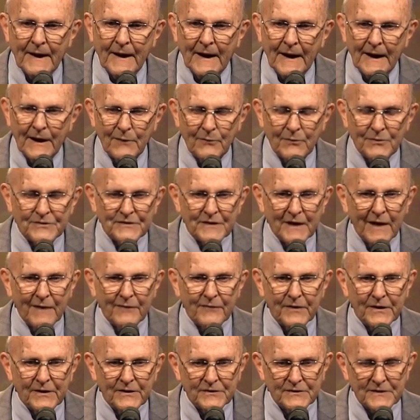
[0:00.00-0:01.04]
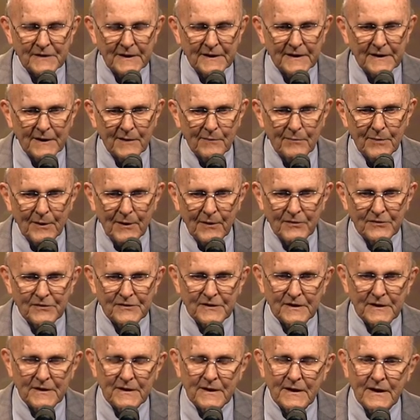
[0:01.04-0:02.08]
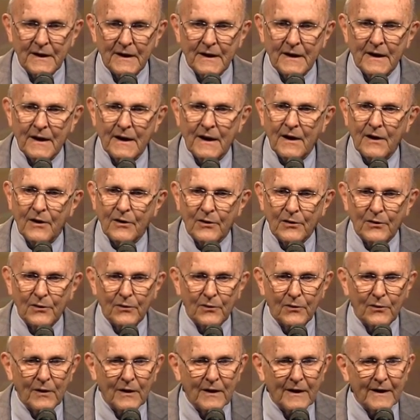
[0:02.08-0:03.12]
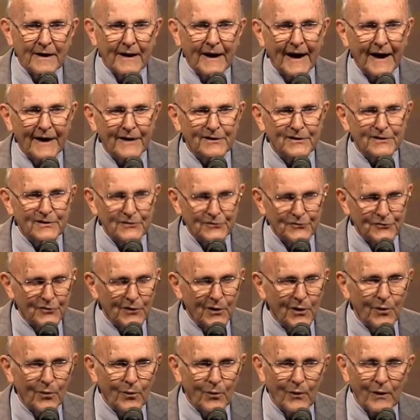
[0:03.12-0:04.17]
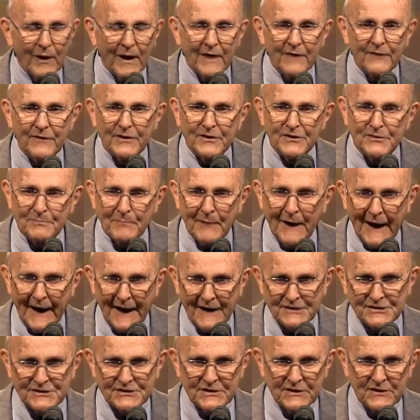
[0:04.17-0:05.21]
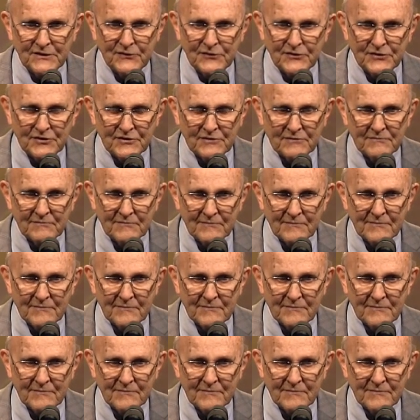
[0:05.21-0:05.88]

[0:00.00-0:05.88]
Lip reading: He was obviously a person who had control of his passions.